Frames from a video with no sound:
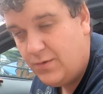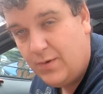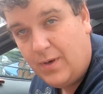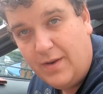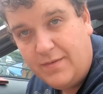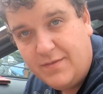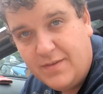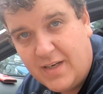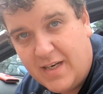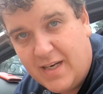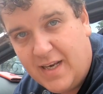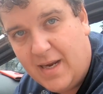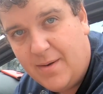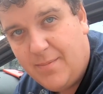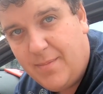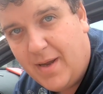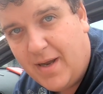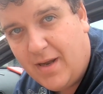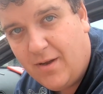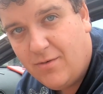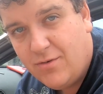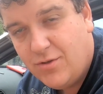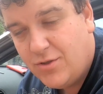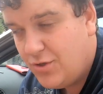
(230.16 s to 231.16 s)
we'll have to connect
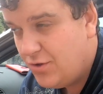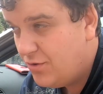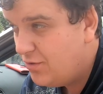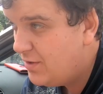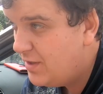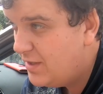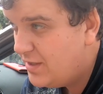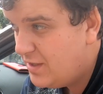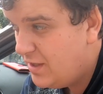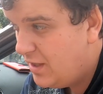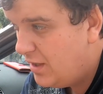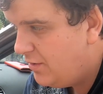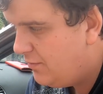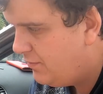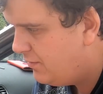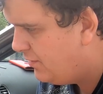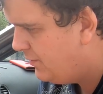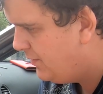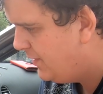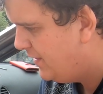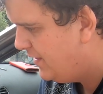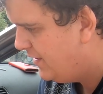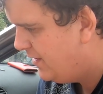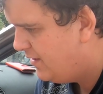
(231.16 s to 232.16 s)
back on shortly to lower the
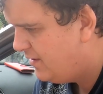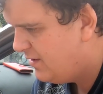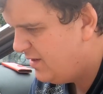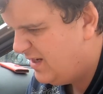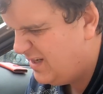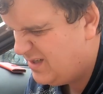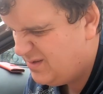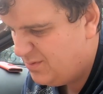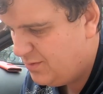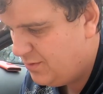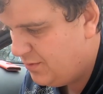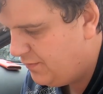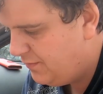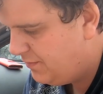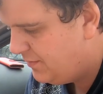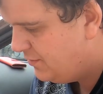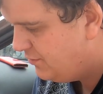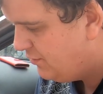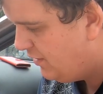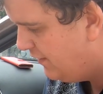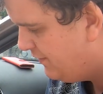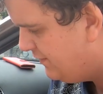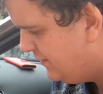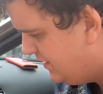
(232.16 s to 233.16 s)
window, unless we do it from the
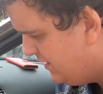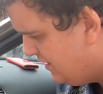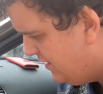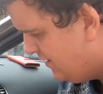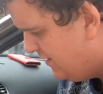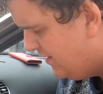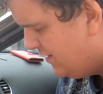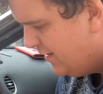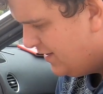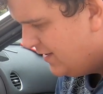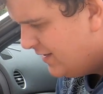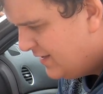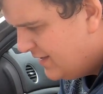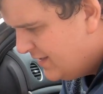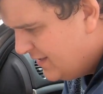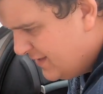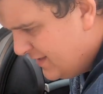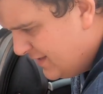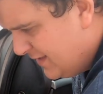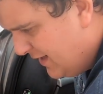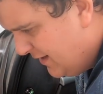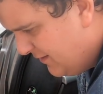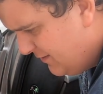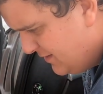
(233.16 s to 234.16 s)
driver's side.
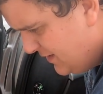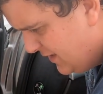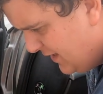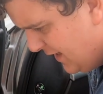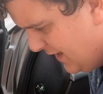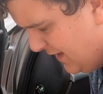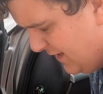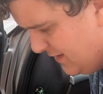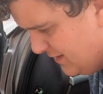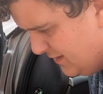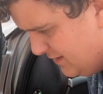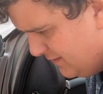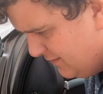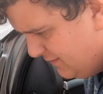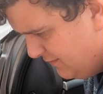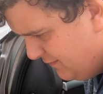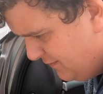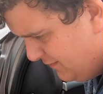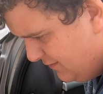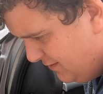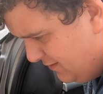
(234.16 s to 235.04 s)
Now it's a case of